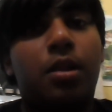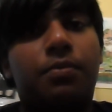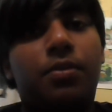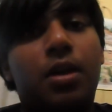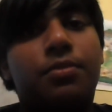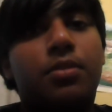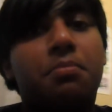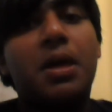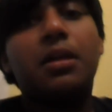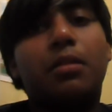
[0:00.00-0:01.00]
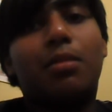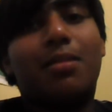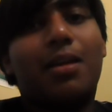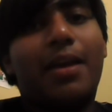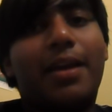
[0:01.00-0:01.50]
live life to the
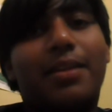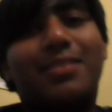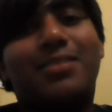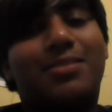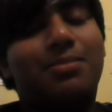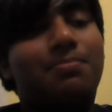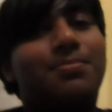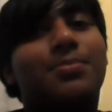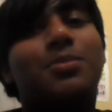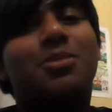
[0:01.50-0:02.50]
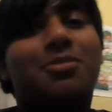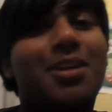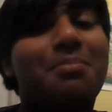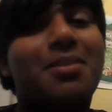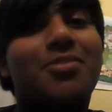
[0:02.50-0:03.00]
max and
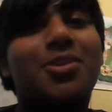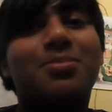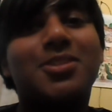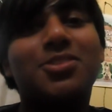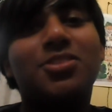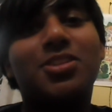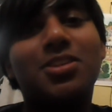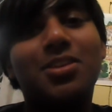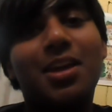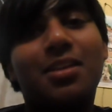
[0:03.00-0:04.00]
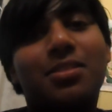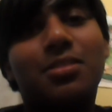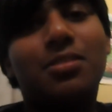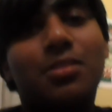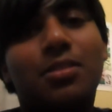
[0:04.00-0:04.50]
grab every opportunity you
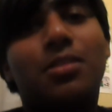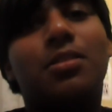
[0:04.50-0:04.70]
get.